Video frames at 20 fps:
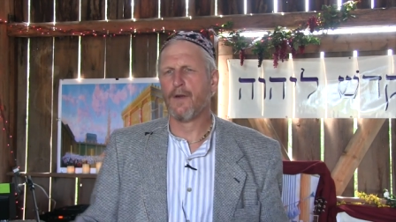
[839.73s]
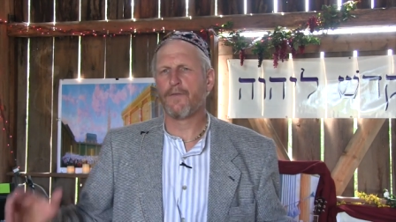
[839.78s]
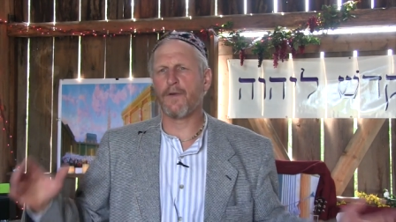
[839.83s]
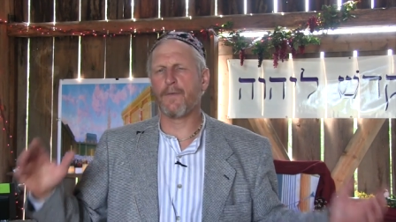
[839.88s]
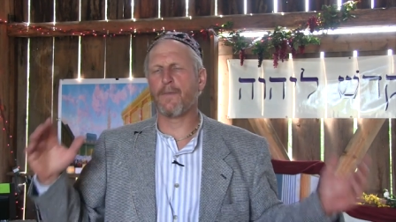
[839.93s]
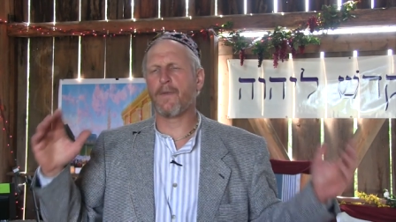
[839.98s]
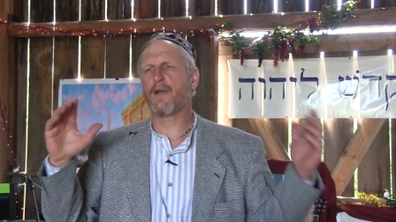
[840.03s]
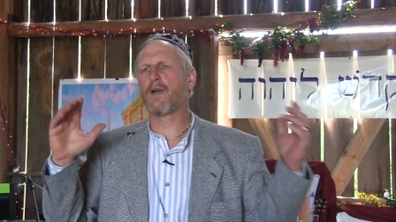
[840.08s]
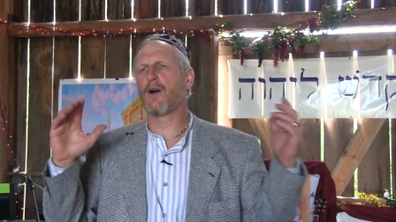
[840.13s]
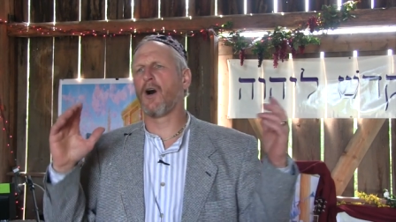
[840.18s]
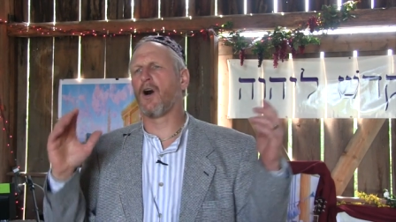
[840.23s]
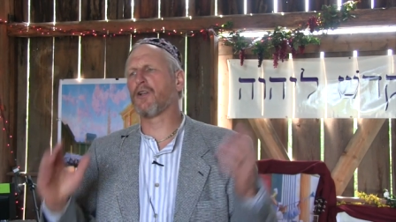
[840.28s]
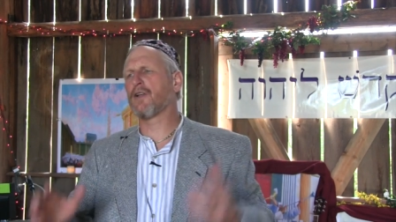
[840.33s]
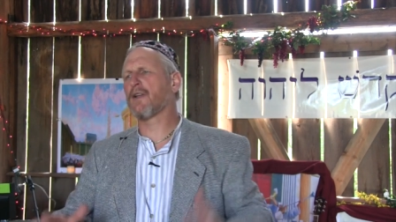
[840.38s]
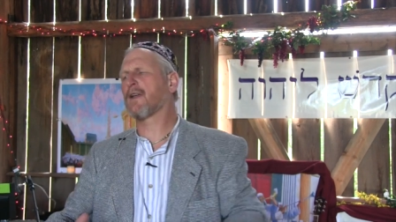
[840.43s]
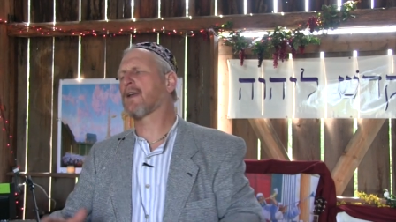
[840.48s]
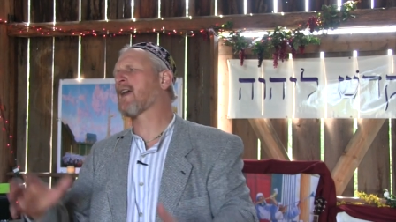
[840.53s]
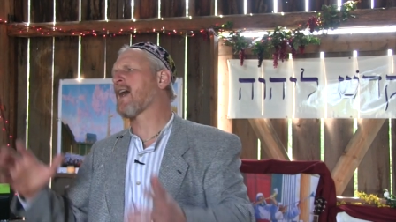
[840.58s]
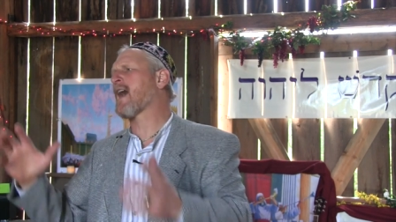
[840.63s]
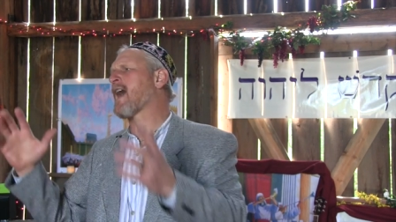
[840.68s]
from the
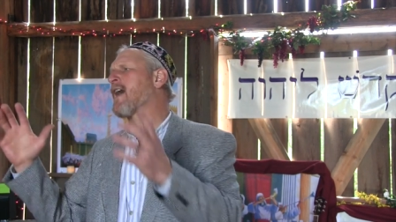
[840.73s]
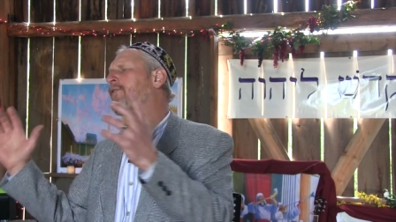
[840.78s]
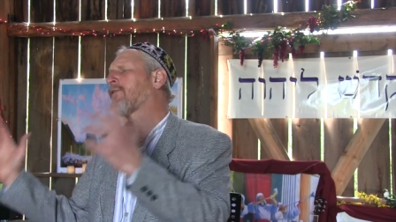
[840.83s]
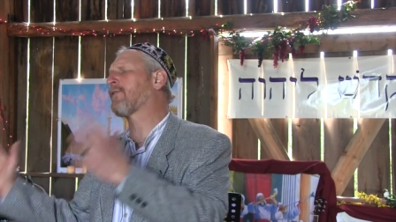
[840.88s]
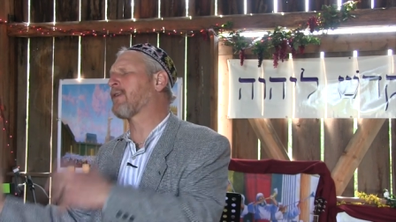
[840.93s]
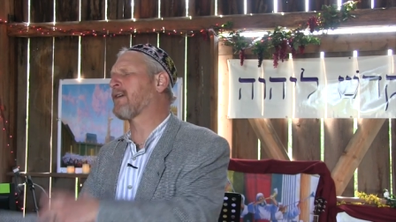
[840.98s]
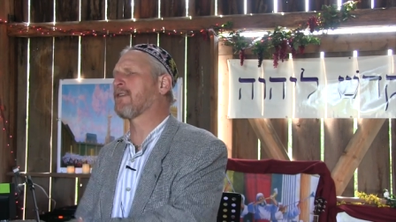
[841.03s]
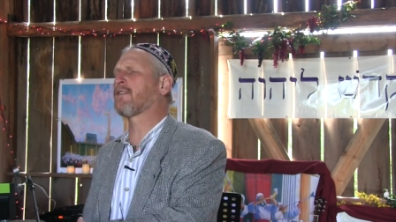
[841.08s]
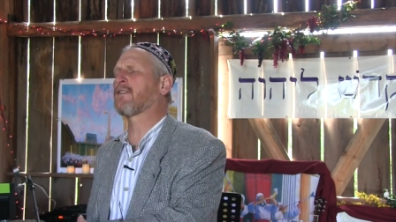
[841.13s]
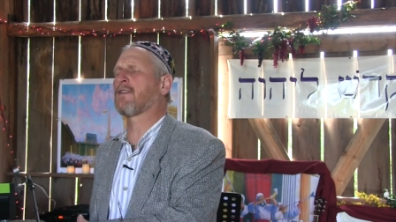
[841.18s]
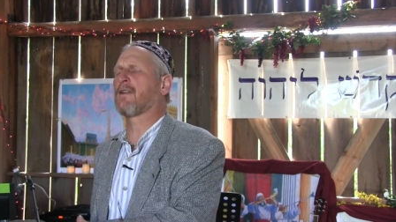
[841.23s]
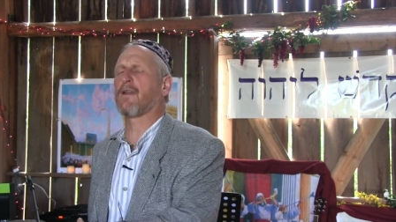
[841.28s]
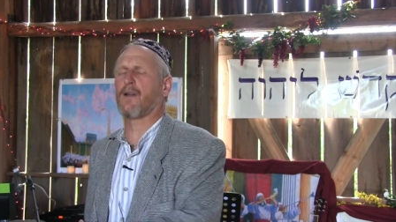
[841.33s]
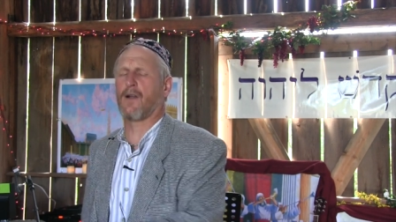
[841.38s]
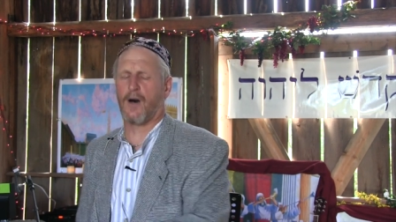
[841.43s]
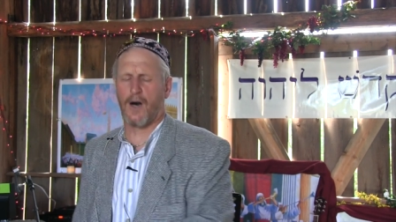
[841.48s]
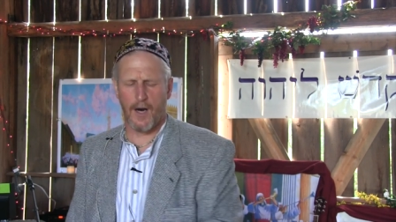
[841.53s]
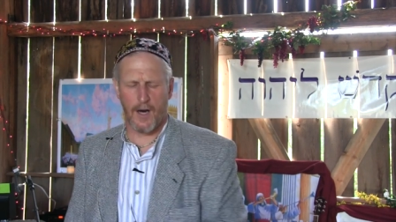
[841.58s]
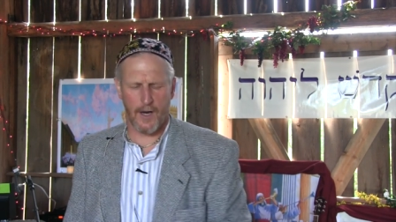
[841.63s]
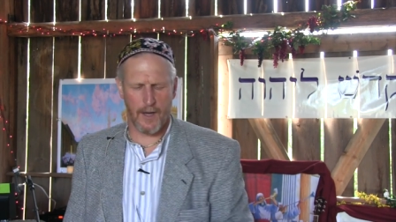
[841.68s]
golden calf incident
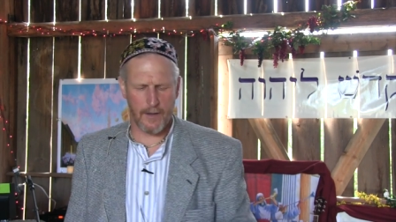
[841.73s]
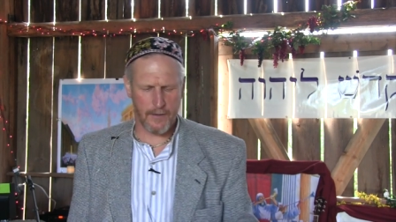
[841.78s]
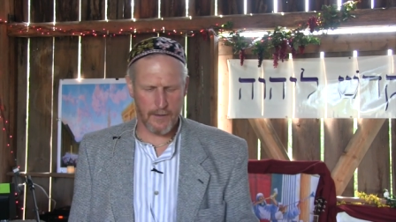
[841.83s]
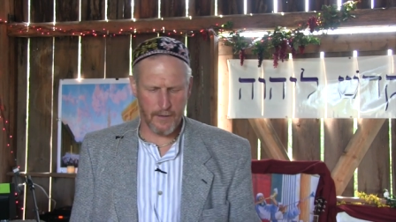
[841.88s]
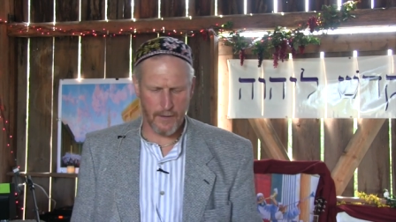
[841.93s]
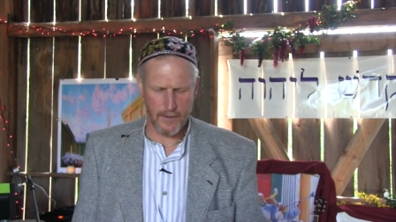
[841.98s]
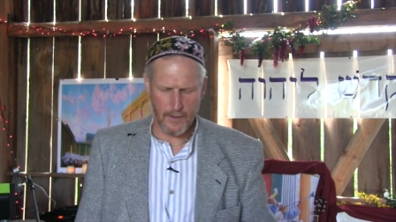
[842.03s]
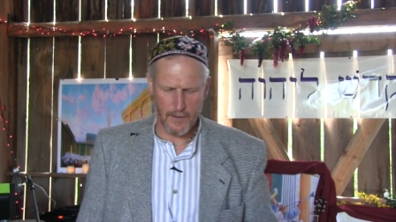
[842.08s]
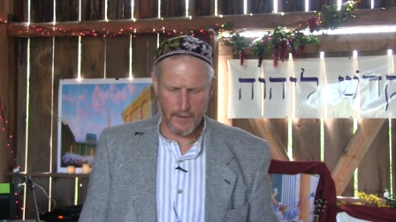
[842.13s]
on,